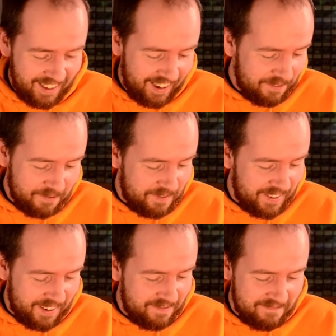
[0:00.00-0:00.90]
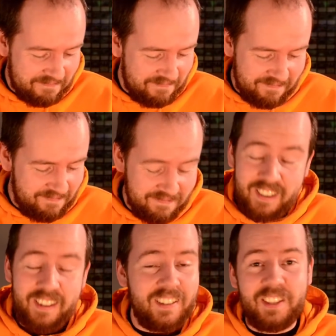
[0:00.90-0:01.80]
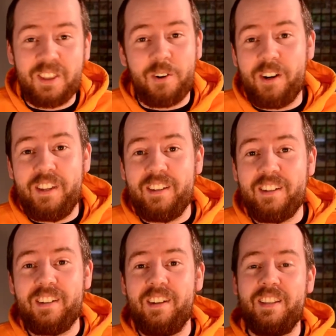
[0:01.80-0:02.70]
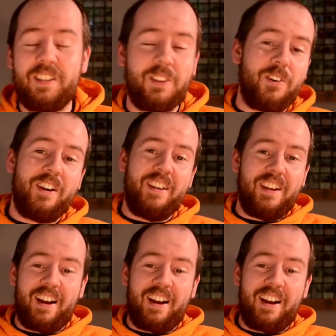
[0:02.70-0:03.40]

It's a 3. It's a 3.